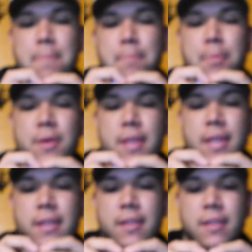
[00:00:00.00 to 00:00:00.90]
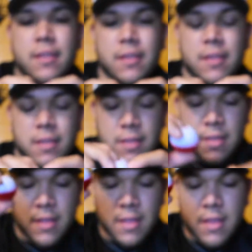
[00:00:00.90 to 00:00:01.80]
put in
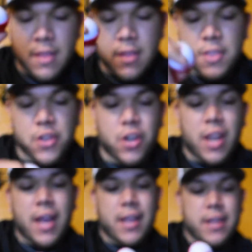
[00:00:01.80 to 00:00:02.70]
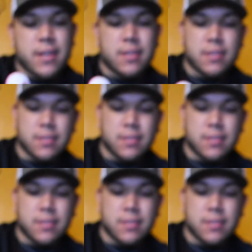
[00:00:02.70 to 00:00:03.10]
your line.